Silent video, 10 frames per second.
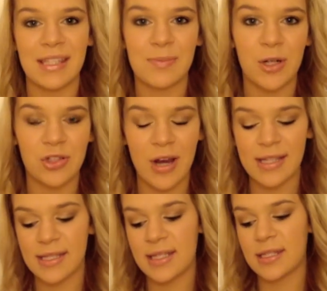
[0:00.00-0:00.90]
It's more
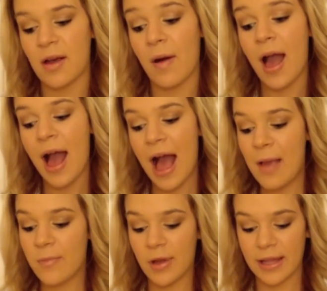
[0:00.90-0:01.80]
dressy, so
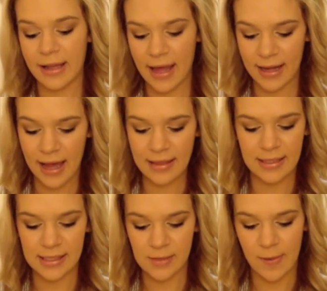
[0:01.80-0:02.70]
I'm really glad I got
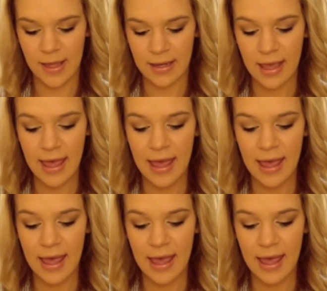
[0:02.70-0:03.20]
this one.